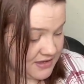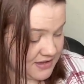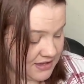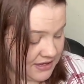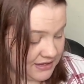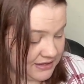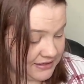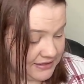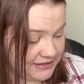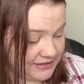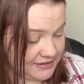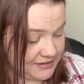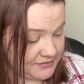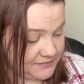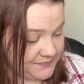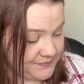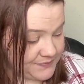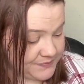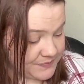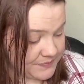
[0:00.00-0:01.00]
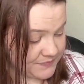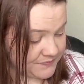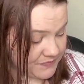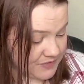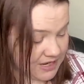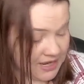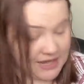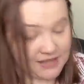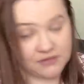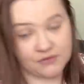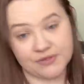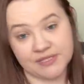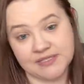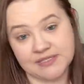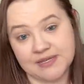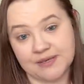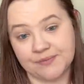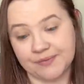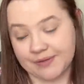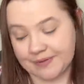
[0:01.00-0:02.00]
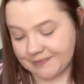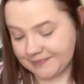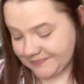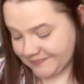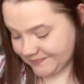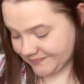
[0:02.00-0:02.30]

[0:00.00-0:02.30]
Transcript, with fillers: uh, Halloween sampler,